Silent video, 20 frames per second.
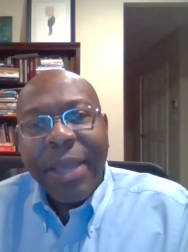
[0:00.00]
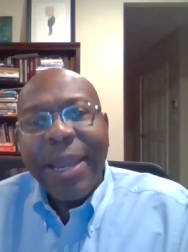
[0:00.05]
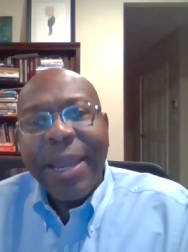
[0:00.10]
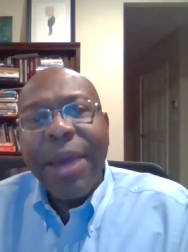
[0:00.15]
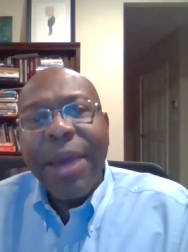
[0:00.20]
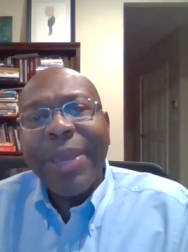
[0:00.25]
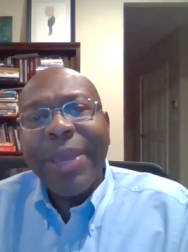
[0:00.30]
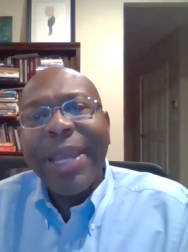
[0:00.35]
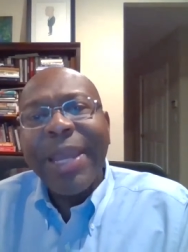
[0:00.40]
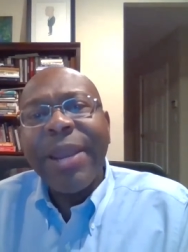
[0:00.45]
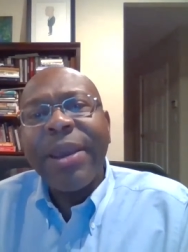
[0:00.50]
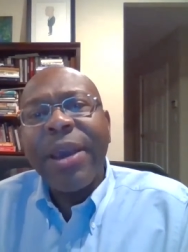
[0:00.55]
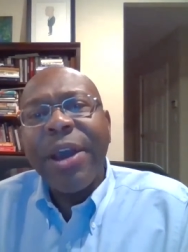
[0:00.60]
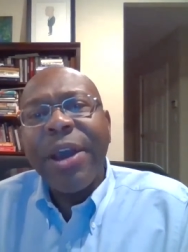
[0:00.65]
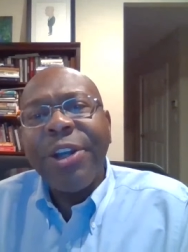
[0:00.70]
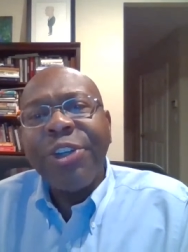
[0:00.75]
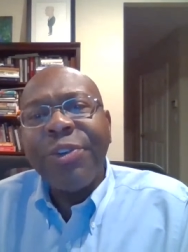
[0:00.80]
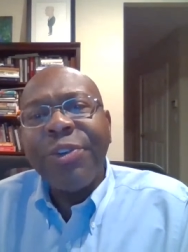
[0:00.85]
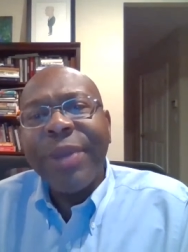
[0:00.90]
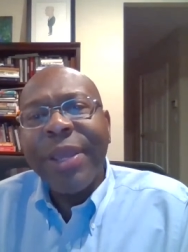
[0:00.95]
Now, in a
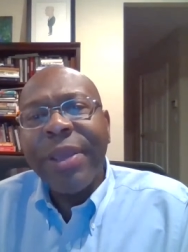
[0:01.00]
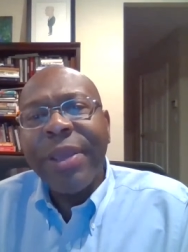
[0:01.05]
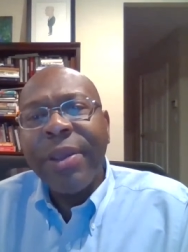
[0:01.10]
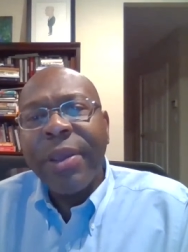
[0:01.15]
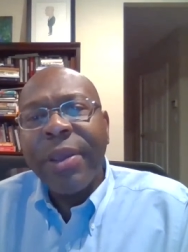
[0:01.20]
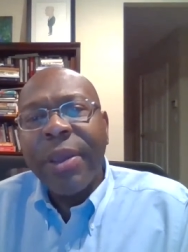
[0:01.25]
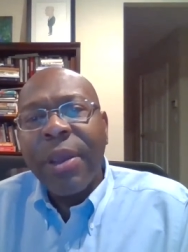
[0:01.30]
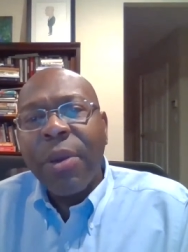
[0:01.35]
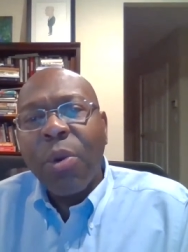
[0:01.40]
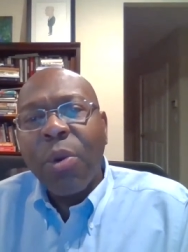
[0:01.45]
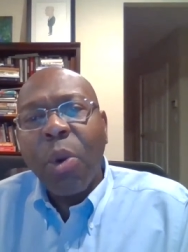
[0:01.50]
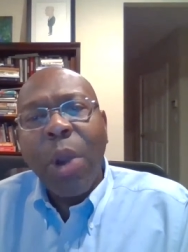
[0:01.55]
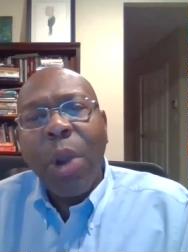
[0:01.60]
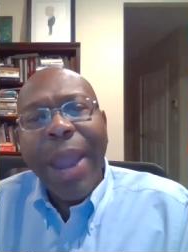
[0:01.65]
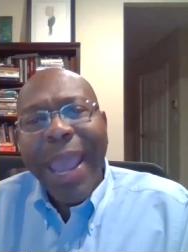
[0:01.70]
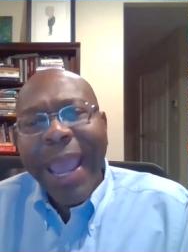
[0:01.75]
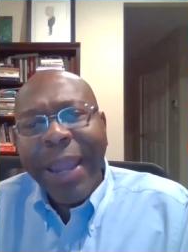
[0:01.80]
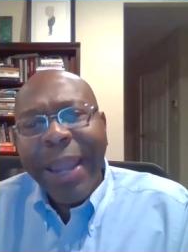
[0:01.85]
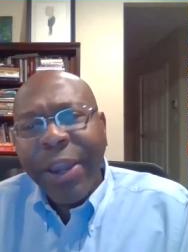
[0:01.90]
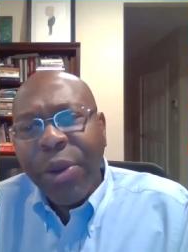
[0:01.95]
country where
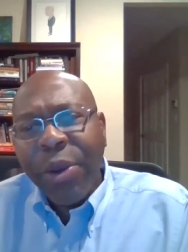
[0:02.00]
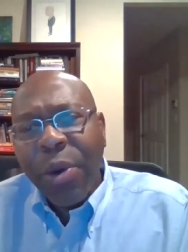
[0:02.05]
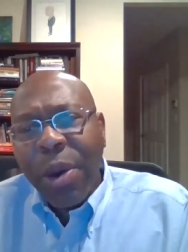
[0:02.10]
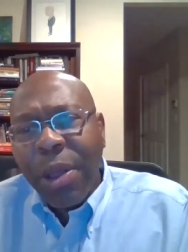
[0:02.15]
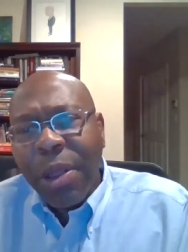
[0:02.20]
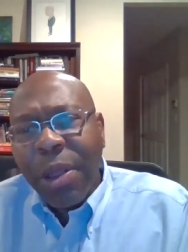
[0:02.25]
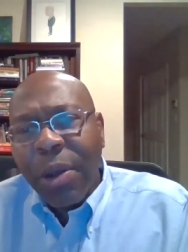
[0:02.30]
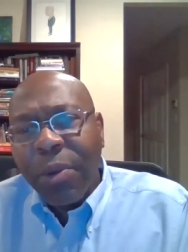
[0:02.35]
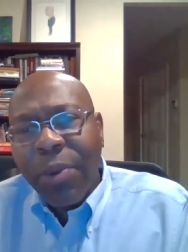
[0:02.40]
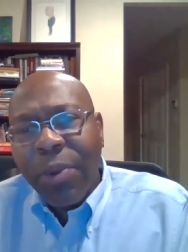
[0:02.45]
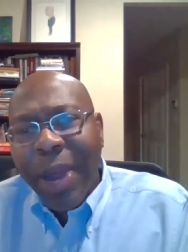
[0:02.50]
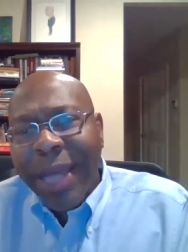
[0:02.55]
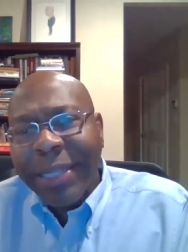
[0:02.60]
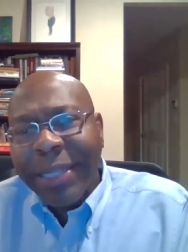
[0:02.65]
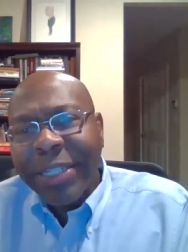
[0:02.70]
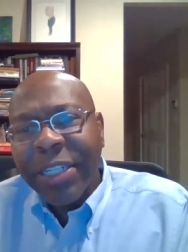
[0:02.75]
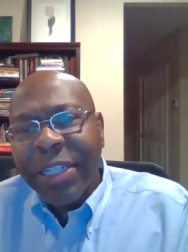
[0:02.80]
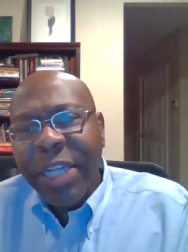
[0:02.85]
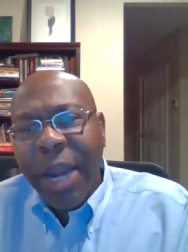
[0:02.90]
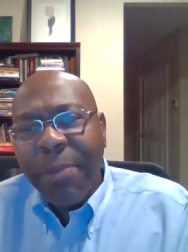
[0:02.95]
annual
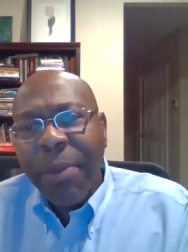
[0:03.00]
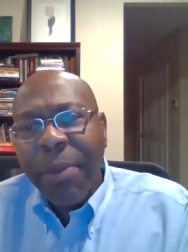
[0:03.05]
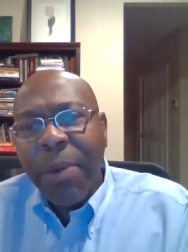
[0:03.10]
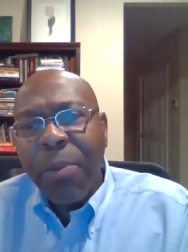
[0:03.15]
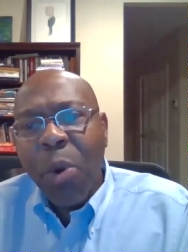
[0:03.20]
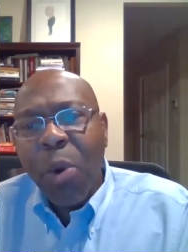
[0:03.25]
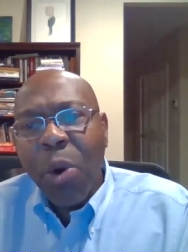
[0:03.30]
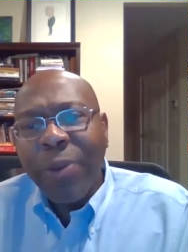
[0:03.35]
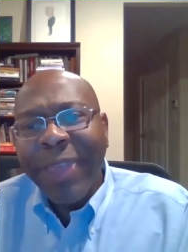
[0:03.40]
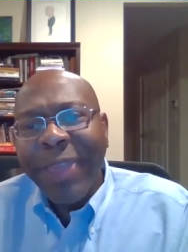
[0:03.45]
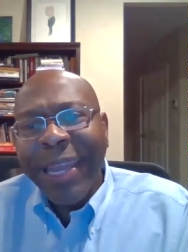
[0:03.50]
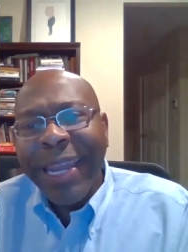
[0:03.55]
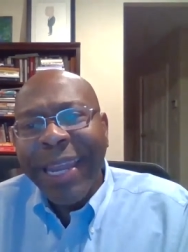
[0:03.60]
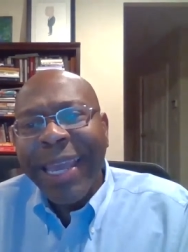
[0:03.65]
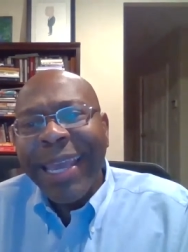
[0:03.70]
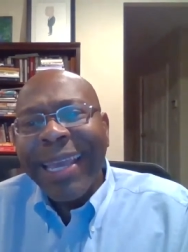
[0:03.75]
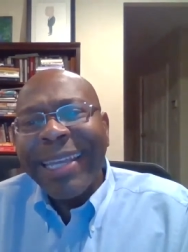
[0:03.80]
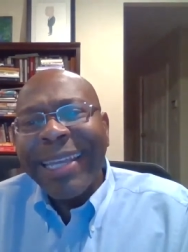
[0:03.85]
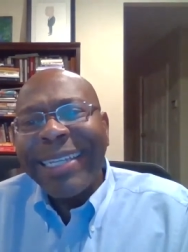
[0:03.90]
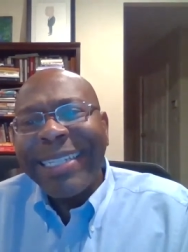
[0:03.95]
arrests number more than
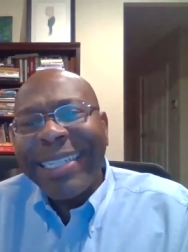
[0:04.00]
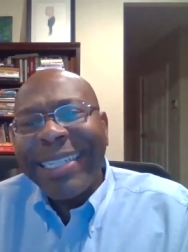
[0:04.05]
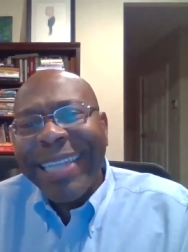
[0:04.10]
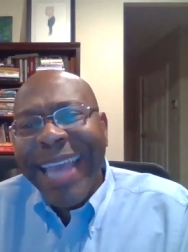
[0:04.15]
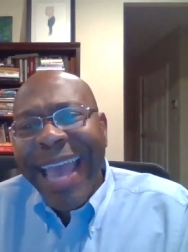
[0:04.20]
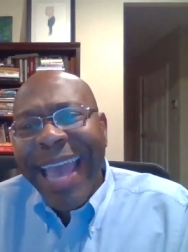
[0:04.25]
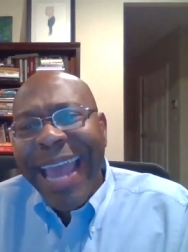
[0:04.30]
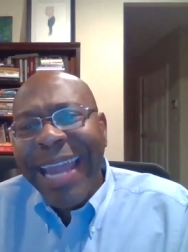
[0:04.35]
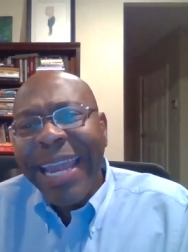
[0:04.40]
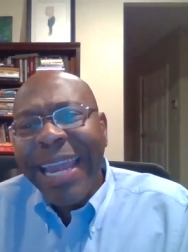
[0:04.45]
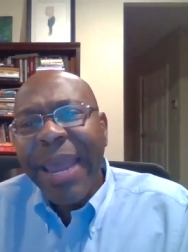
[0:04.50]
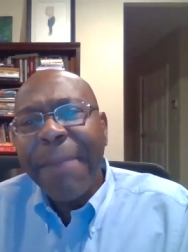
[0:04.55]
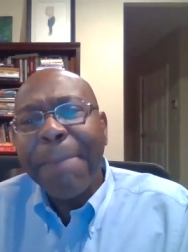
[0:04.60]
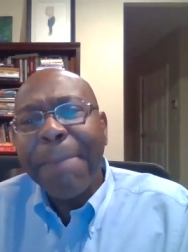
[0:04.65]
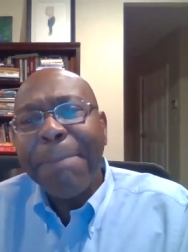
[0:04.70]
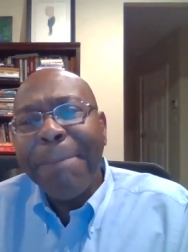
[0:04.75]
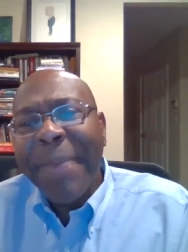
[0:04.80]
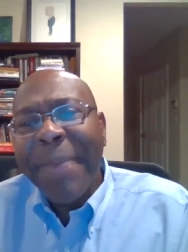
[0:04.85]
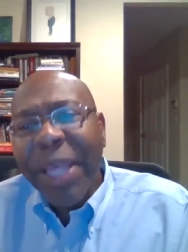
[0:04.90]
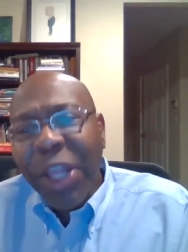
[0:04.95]
ten
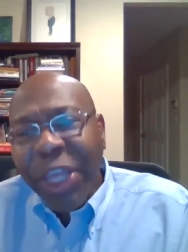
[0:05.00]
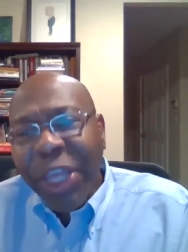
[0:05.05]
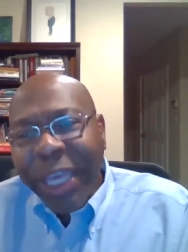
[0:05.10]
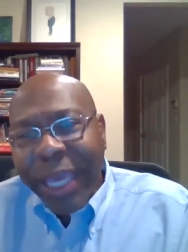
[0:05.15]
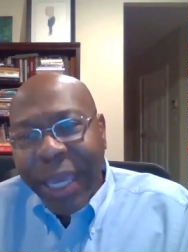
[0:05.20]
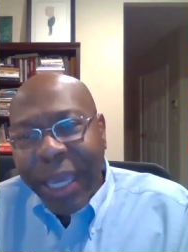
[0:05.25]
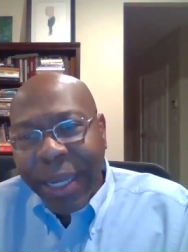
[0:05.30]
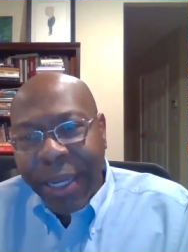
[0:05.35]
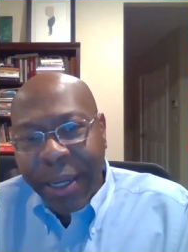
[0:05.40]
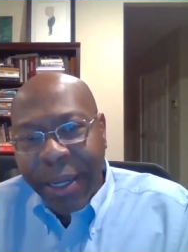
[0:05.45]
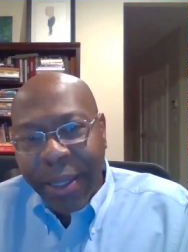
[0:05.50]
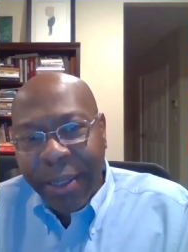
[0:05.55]
million,